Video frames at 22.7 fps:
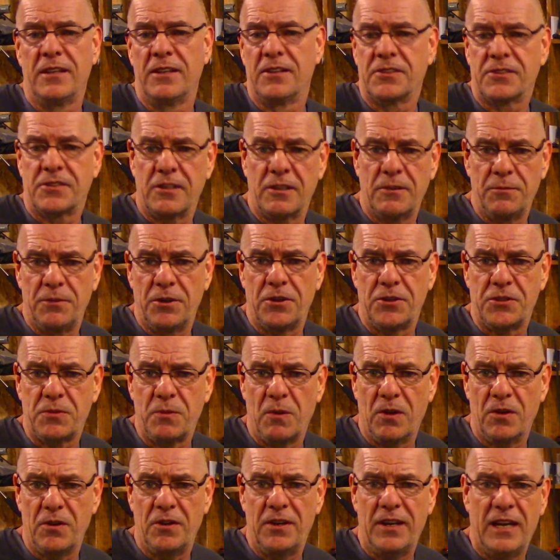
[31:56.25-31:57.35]
Some that are
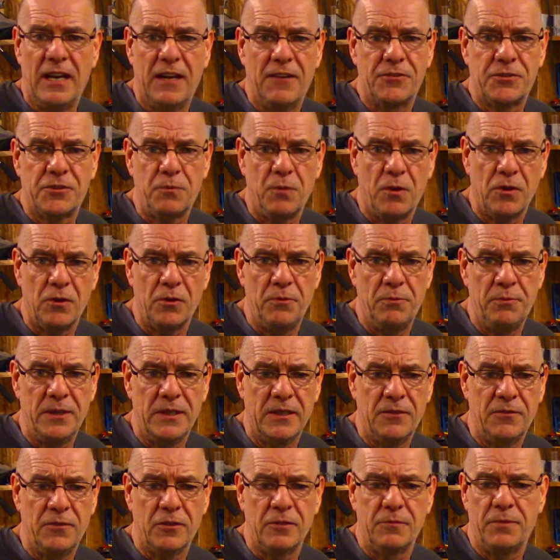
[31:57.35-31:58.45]
smaller, they have smaller
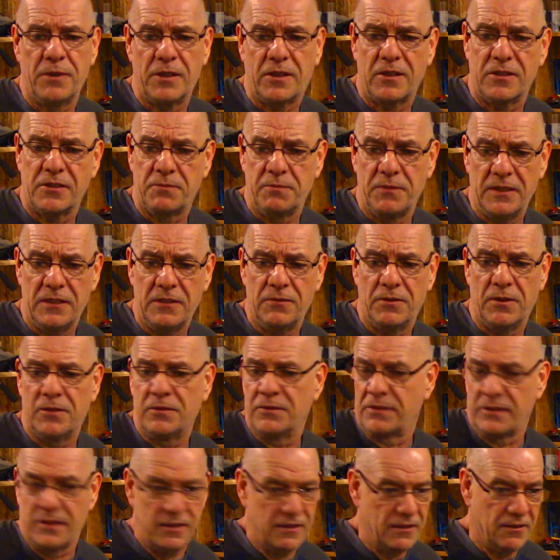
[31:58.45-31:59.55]
millivolt, because
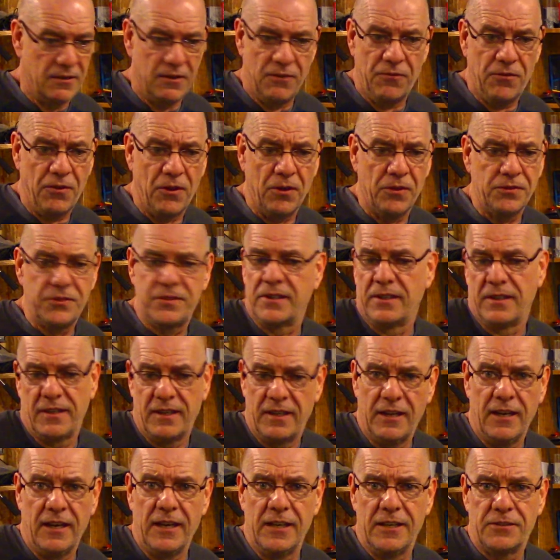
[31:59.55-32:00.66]
volt
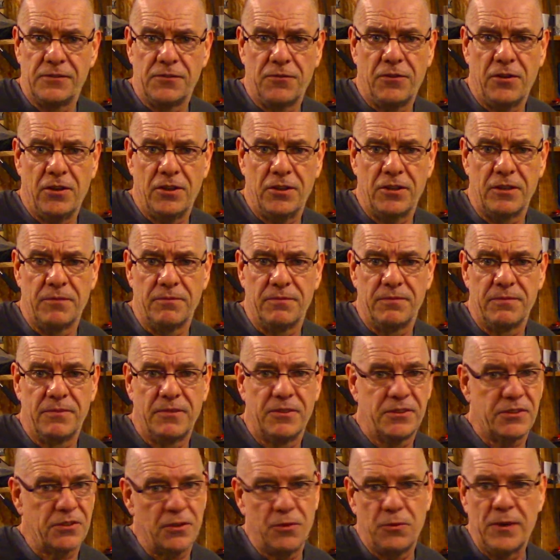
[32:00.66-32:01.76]
is volume.
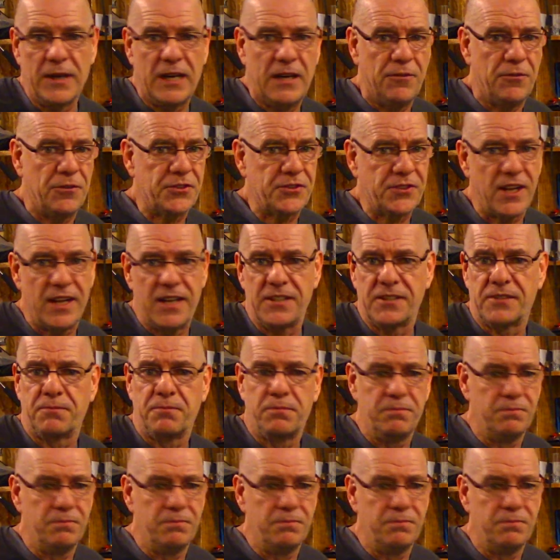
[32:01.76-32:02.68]
So whatever size